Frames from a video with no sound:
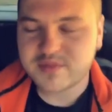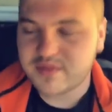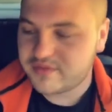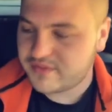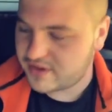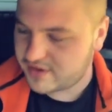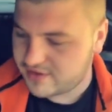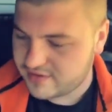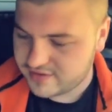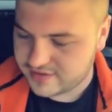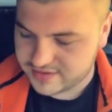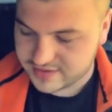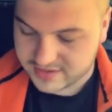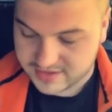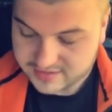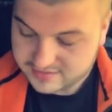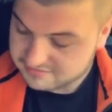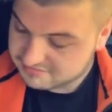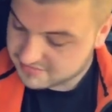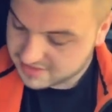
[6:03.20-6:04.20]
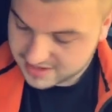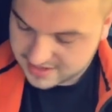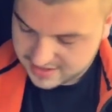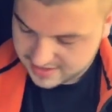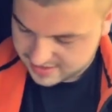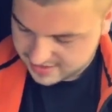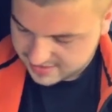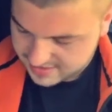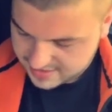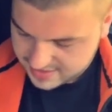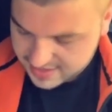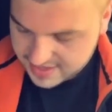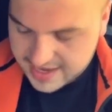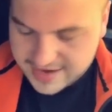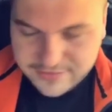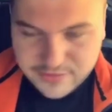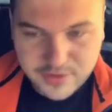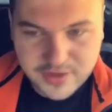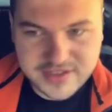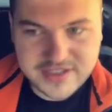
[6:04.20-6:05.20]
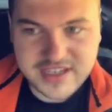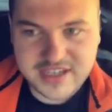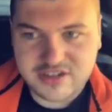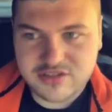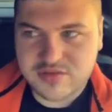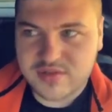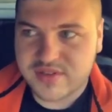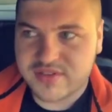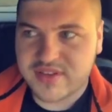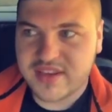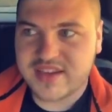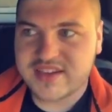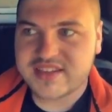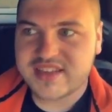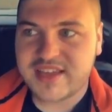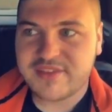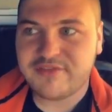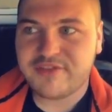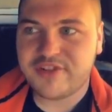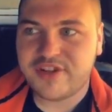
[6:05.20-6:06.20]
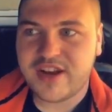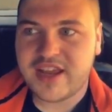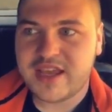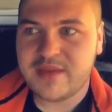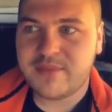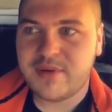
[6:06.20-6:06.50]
with you, and everyone deals with things differently.